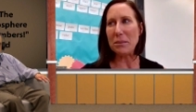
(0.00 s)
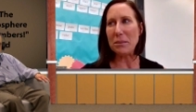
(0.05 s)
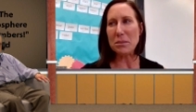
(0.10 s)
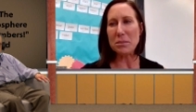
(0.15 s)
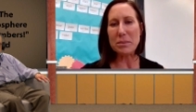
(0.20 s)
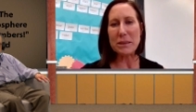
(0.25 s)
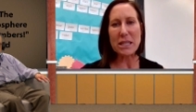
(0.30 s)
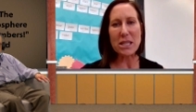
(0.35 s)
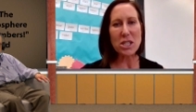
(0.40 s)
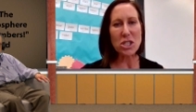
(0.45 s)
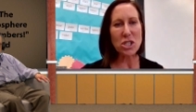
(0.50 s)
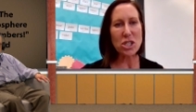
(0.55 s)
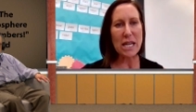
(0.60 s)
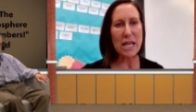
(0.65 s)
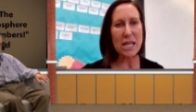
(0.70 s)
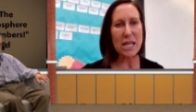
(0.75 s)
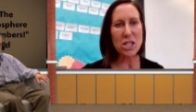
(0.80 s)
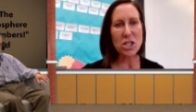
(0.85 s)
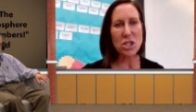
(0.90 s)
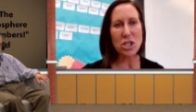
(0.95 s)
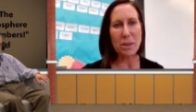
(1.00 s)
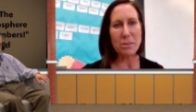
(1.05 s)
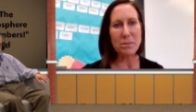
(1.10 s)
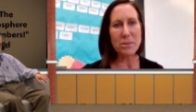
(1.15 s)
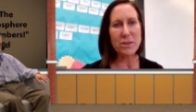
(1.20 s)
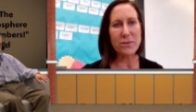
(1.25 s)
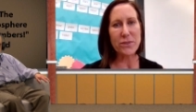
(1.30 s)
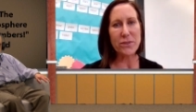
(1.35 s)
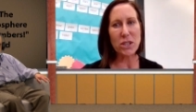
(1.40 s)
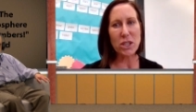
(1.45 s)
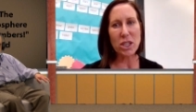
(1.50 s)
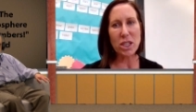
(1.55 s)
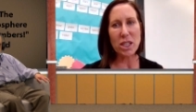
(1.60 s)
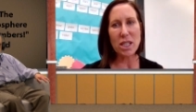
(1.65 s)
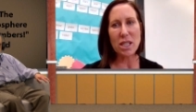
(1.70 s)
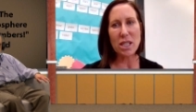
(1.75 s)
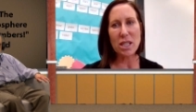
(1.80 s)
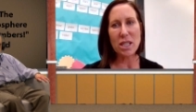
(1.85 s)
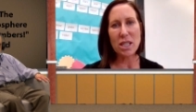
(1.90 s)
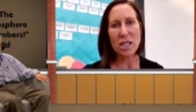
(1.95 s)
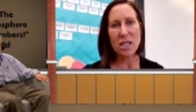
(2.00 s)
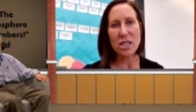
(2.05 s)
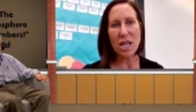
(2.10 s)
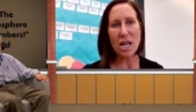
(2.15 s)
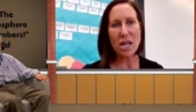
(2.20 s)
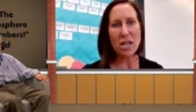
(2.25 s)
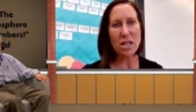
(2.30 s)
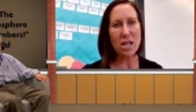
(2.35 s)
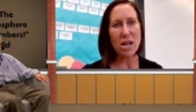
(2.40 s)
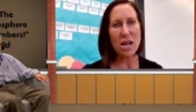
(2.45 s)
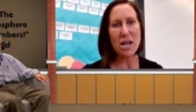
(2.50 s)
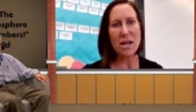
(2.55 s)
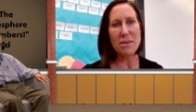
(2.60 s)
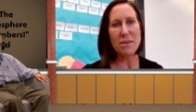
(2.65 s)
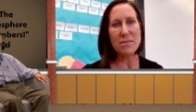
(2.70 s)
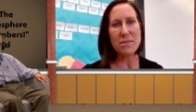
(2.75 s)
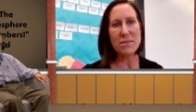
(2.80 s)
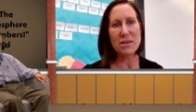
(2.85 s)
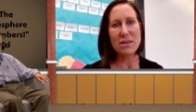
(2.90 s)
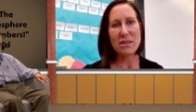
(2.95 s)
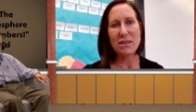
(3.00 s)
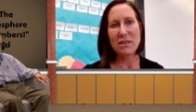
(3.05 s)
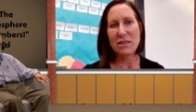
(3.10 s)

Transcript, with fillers: probably the Shack Chelmsford com?